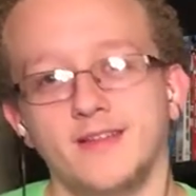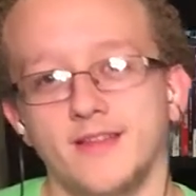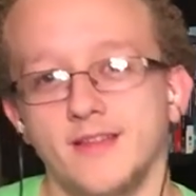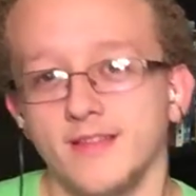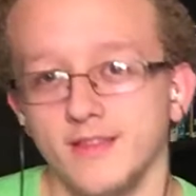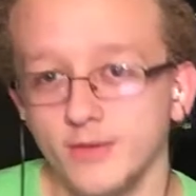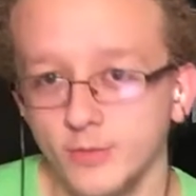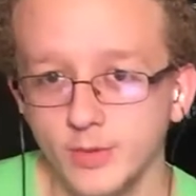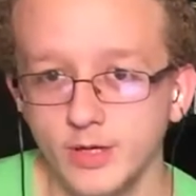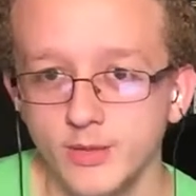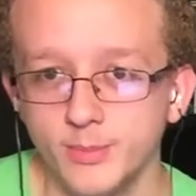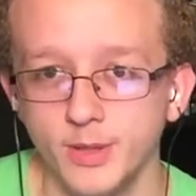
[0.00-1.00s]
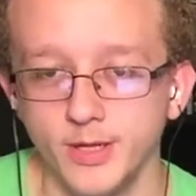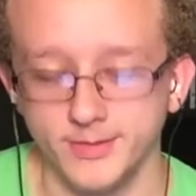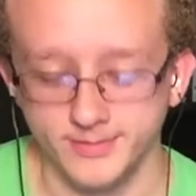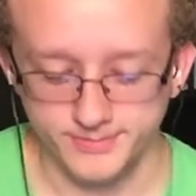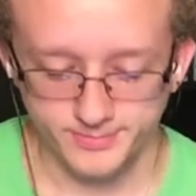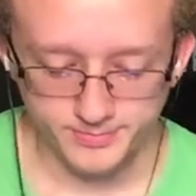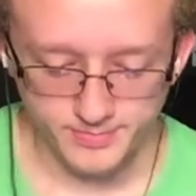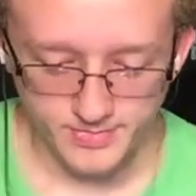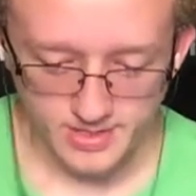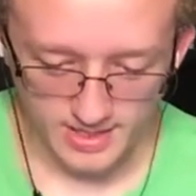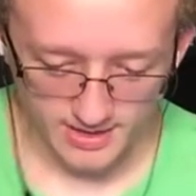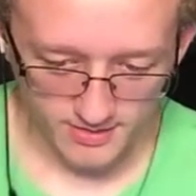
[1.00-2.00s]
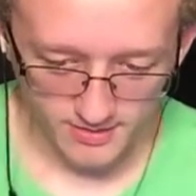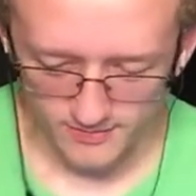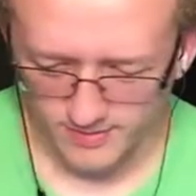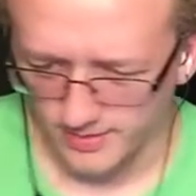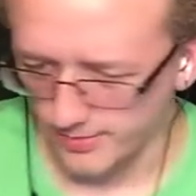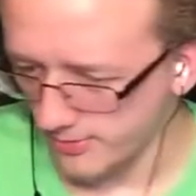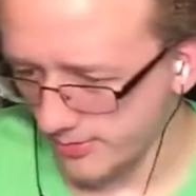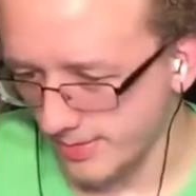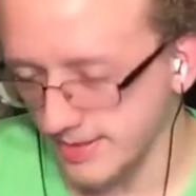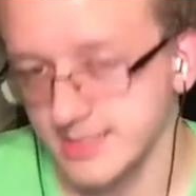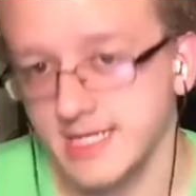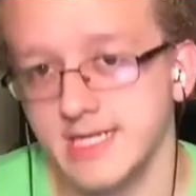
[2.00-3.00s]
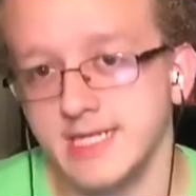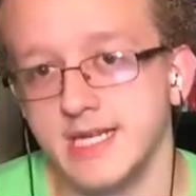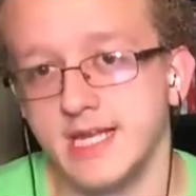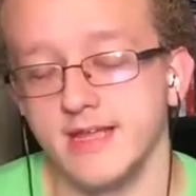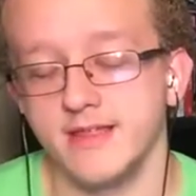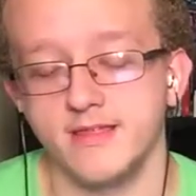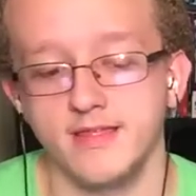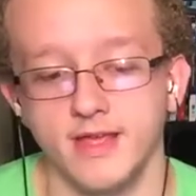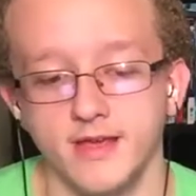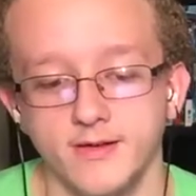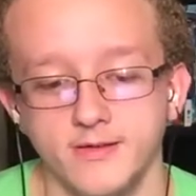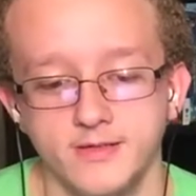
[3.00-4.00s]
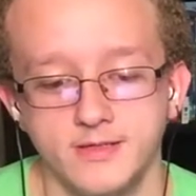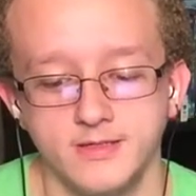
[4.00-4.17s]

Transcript: it's a little weird, but yeah, so I've gone through about ten days now,